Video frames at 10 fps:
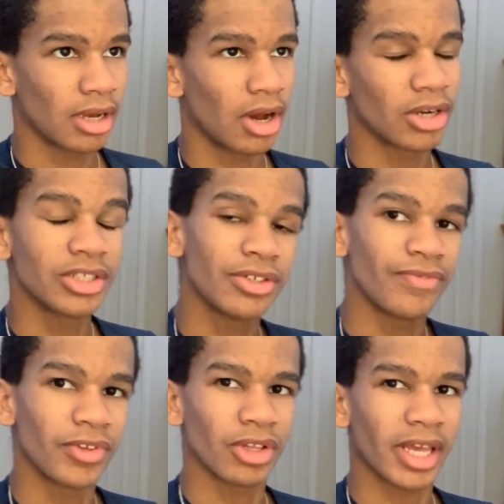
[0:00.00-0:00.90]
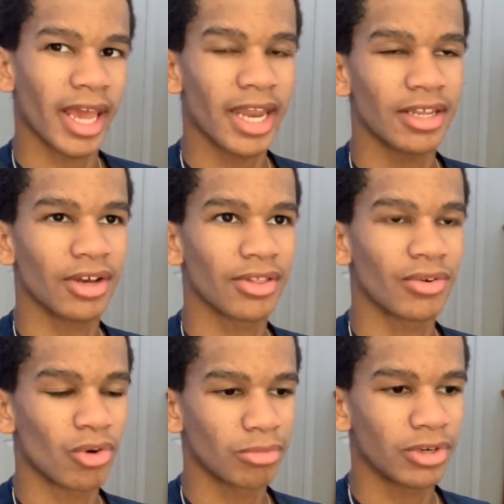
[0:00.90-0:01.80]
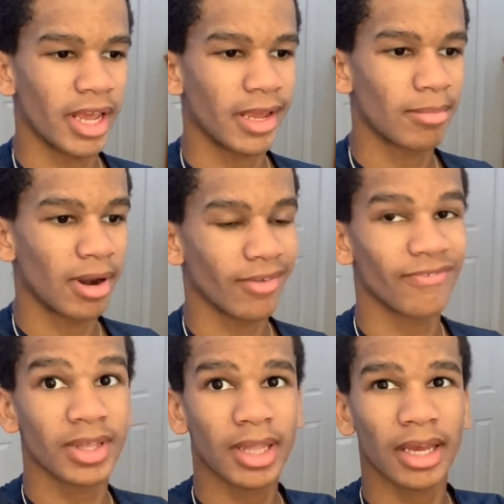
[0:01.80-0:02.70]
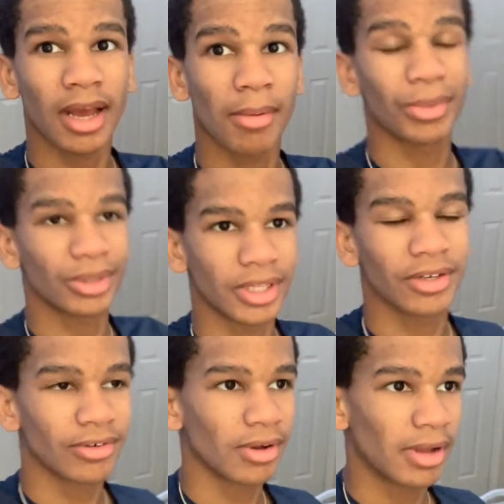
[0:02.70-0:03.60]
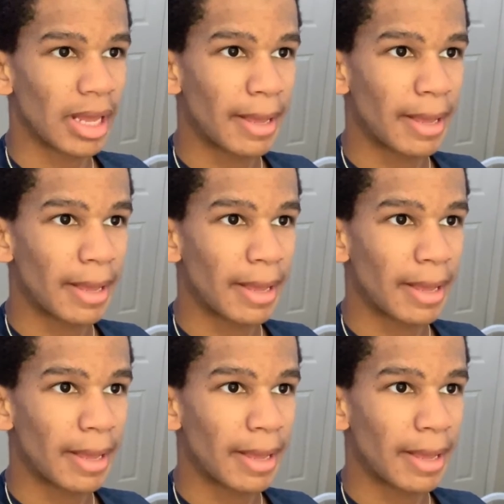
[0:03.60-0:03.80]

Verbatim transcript: Honestly, feeling like any other normal day, but I feel like I'm a little